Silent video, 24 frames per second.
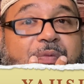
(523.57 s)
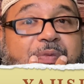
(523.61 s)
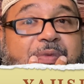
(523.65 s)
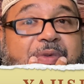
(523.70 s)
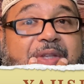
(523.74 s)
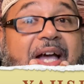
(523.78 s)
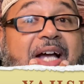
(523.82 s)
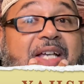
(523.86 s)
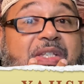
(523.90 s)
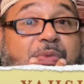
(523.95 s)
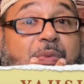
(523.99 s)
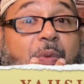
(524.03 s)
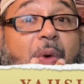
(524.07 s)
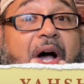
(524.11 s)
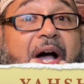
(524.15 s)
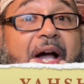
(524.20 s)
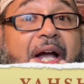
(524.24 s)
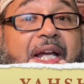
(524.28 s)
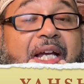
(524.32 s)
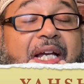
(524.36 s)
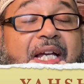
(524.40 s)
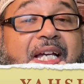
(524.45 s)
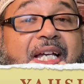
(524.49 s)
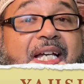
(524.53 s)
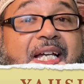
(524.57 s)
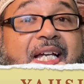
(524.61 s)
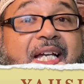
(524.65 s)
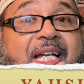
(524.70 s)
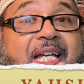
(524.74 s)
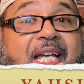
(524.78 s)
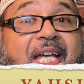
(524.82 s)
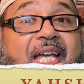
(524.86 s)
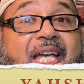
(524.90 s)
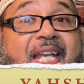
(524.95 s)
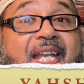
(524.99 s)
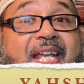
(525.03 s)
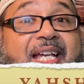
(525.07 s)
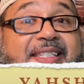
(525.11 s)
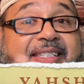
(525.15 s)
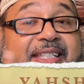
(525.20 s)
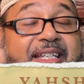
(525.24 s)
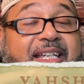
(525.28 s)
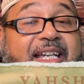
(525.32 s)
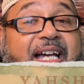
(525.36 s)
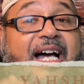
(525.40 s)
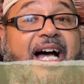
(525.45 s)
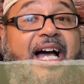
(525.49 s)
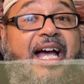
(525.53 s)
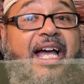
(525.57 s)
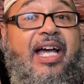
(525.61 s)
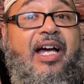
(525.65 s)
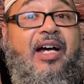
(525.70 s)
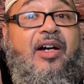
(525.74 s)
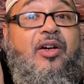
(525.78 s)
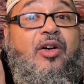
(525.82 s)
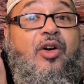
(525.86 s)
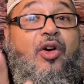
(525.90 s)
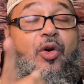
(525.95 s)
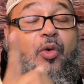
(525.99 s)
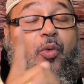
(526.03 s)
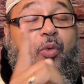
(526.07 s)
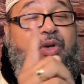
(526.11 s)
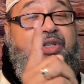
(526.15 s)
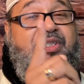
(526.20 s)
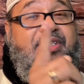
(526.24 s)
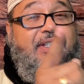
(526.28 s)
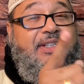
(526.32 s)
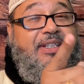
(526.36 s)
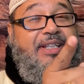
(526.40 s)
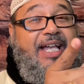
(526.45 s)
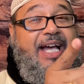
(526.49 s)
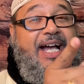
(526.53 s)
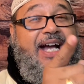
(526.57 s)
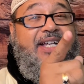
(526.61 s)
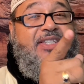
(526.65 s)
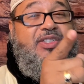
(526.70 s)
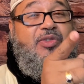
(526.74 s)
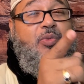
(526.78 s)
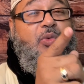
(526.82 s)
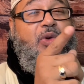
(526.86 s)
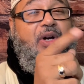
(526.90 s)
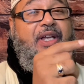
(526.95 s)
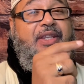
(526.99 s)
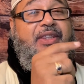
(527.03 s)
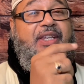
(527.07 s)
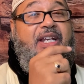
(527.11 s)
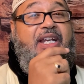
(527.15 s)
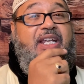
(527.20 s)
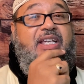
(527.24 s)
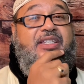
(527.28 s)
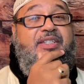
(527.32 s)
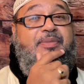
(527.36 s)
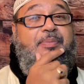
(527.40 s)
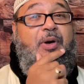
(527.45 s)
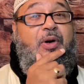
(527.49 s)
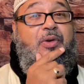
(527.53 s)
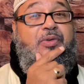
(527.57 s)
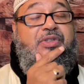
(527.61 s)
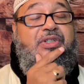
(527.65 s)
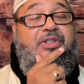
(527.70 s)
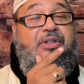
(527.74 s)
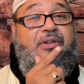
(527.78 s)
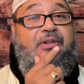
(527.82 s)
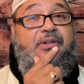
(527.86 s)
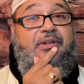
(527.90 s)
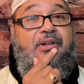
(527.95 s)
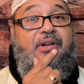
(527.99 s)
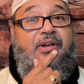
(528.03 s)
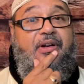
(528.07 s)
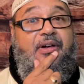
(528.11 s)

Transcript: That's why. And Hezekiah was the last one that he spoke to.